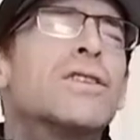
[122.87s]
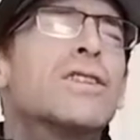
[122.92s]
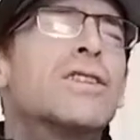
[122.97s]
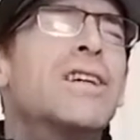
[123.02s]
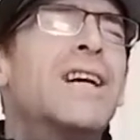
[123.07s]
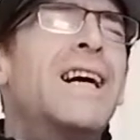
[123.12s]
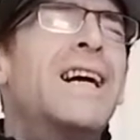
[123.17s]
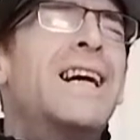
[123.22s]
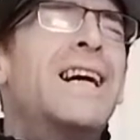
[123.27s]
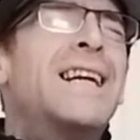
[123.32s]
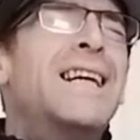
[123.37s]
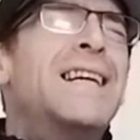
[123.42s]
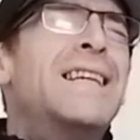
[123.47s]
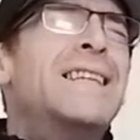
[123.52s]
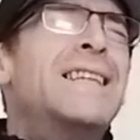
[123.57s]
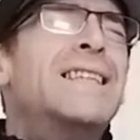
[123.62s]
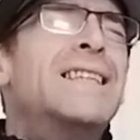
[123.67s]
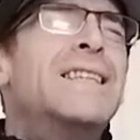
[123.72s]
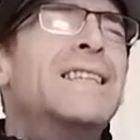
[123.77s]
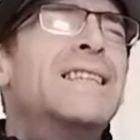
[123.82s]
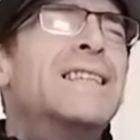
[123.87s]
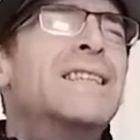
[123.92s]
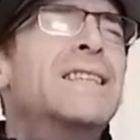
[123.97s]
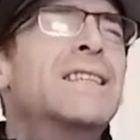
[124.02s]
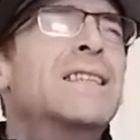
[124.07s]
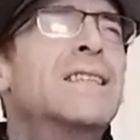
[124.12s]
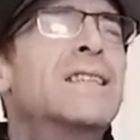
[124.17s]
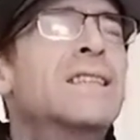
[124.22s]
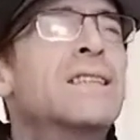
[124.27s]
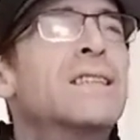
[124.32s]
to cry.
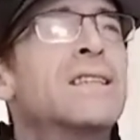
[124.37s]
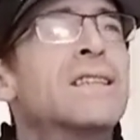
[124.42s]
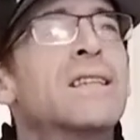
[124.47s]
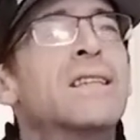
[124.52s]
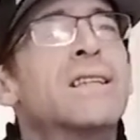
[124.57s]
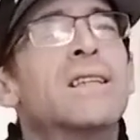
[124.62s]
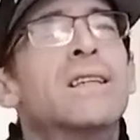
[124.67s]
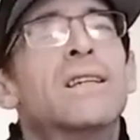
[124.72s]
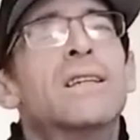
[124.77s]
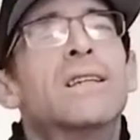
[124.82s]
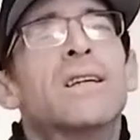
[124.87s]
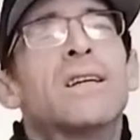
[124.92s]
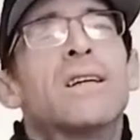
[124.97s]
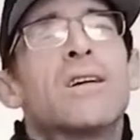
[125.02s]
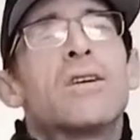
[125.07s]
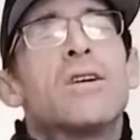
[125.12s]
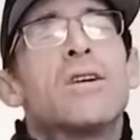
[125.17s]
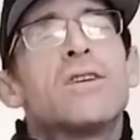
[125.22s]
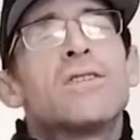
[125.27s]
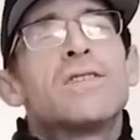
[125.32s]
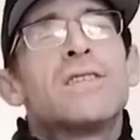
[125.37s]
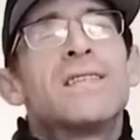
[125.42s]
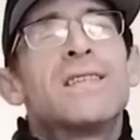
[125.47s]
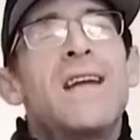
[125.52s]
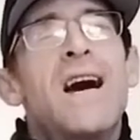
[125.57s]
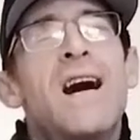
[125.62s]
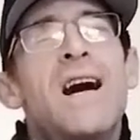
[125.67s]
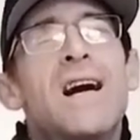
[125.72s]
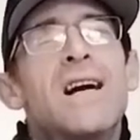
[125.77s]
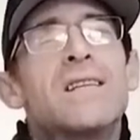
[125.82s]
Cause the
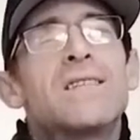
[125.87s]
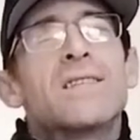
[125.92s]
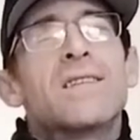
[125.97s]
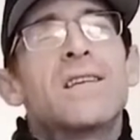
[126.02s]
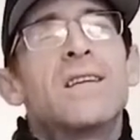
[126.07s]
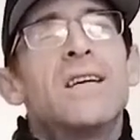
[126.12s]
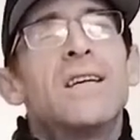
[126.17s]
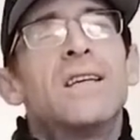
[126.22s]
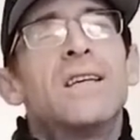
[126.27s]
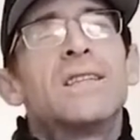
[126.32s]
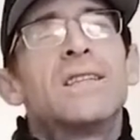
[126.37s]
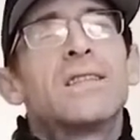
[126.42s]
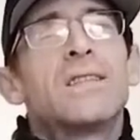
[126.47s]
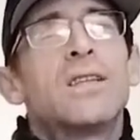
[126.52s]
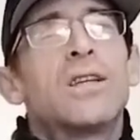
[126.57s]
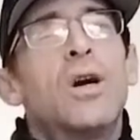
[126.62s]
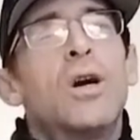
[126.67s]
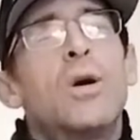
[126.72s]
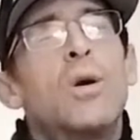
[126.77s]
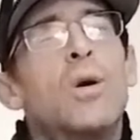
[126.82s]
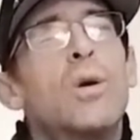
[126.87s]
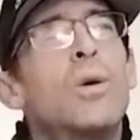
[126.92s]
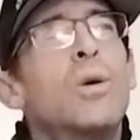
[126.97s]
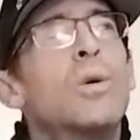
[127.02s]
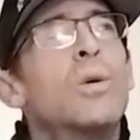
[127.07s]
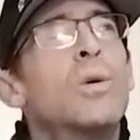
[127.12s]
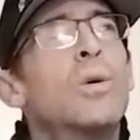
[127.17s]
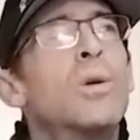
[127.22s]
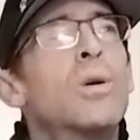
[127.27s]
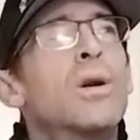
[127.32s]
nights get
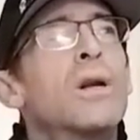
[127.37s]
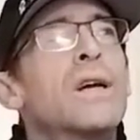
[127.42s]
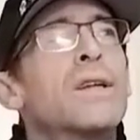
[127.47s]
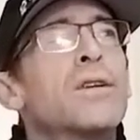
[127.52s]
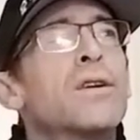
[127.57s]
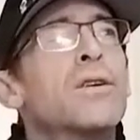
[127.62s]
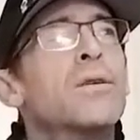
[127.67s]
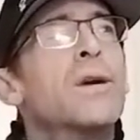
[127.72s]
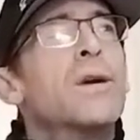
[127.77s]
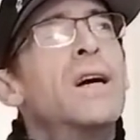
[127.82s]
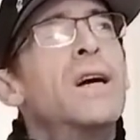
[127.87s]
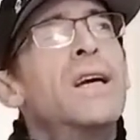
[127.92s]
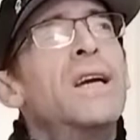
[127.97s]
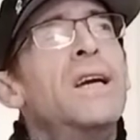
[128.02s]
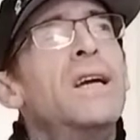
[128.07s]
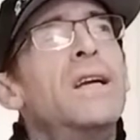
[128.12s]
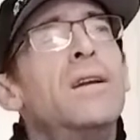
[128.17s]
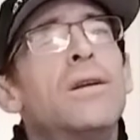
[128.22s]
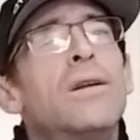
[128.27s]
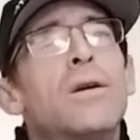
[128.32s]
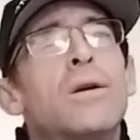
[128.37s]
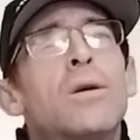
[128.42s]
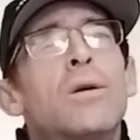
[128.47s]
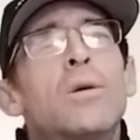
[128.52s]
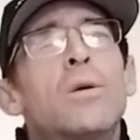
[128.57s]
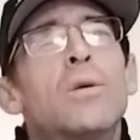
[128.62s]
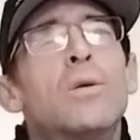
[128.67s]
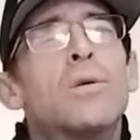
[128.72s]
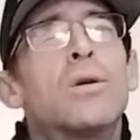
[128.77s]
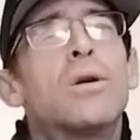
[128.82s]
cold and there ain't
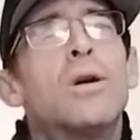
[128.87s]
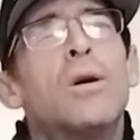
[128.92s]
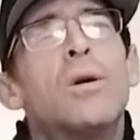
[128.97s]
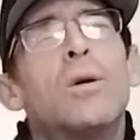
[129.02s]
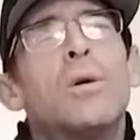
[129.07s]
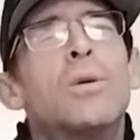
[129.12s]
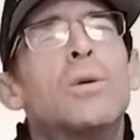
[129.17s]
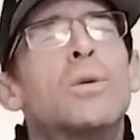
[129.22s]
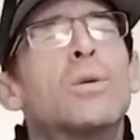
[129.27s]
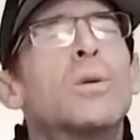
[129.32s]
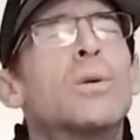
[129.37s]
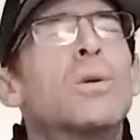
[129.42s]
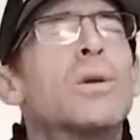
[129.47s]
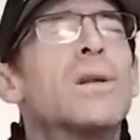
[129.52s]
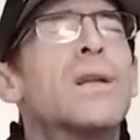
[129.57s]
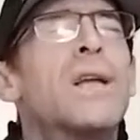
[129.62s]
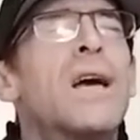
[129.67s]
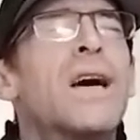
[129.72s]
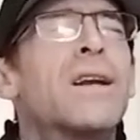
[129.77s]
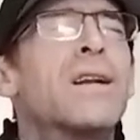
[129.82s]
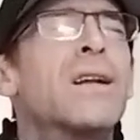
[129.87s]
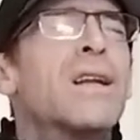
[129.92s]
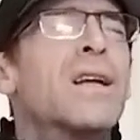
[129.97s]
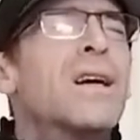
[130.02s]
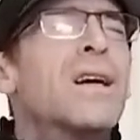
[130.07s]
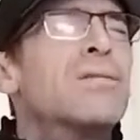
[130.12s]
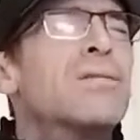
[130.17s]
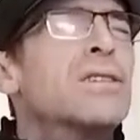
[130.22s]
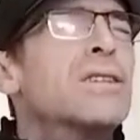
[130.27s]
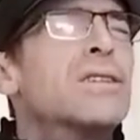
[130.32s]
no gold that'll
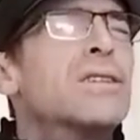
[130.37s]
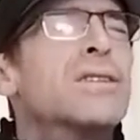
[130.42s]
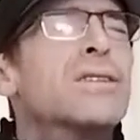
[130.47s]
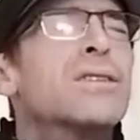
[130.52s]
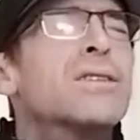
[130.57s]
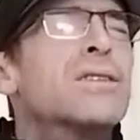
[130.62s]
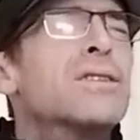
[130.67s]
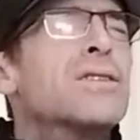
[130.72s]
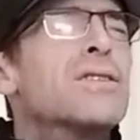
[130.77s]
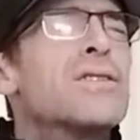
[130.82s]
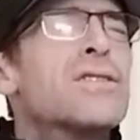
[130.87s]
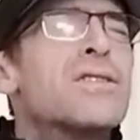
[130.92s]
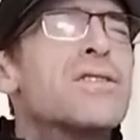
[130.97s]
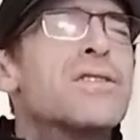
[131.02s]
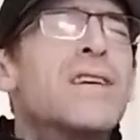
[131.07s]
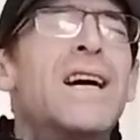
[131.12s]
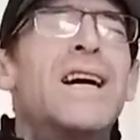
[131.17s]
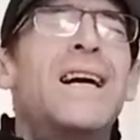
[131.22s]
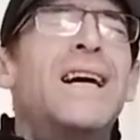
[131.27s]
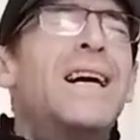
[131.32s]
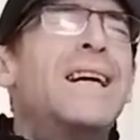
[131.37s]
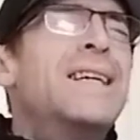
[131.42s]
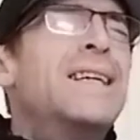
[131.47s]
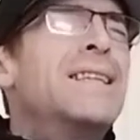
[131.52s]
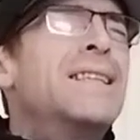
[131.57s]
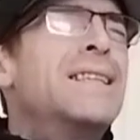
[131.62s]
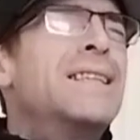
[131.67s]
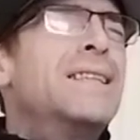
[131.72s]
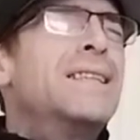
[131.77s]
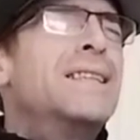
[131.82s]
ever
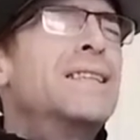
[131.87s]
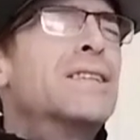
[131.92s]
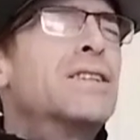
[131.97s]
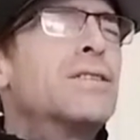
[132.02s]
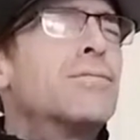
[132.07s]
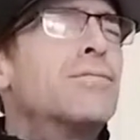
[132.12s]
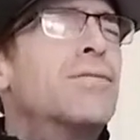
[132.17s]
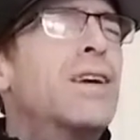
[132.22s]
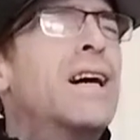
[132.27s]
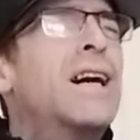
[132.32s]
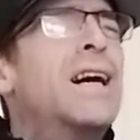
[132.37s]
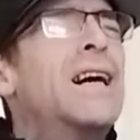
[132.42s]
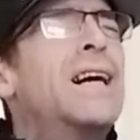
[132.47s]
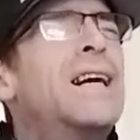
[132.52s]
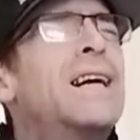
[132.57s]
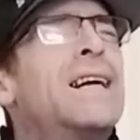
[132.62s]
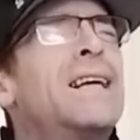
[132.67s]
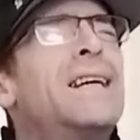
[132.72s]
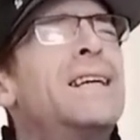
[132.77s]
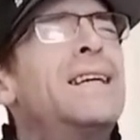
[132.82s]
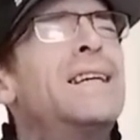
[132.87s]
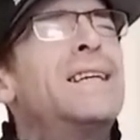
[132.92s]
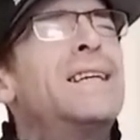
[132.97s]
satisfy.